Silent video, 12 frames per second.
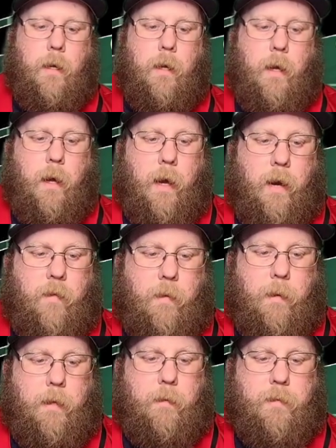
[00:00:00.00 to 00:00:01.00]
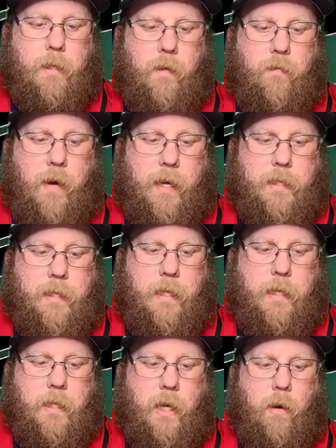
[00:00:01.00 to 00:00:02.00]
And if I'm not, let me see if I can see
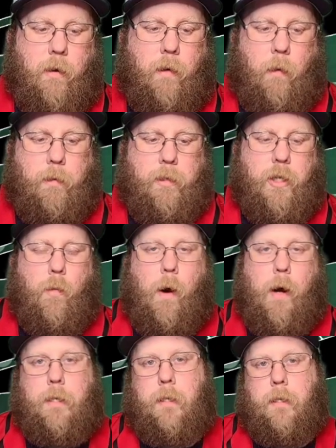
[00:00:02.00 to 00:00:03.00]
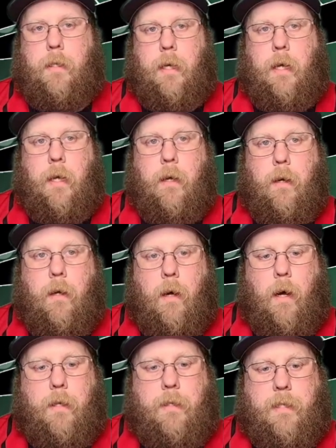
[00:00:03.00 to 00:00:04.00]
this here. I want you to watch the
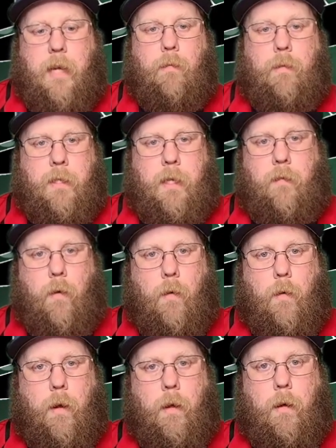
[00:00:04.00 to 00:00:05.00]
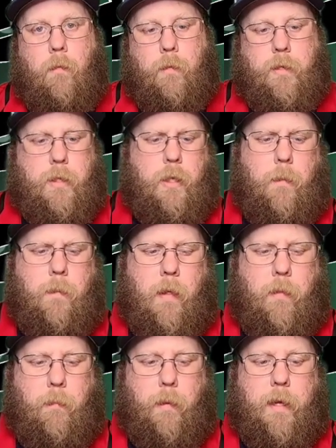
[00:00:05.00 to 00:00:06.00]
Z receiver, which should have been,
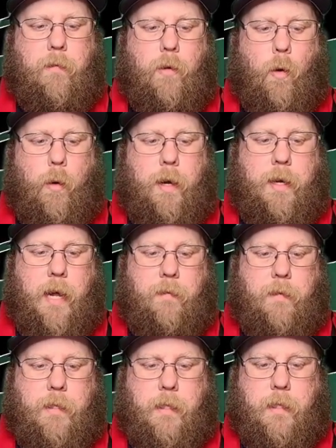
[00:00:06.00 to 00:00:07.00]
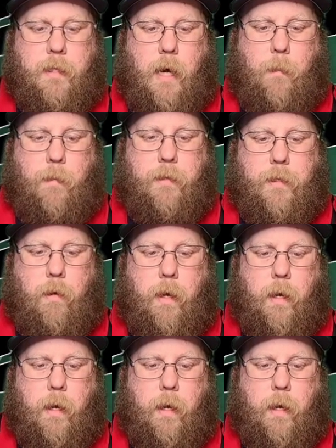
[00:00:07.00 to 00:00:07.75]
I believe, Corey Davis at the top of the screen.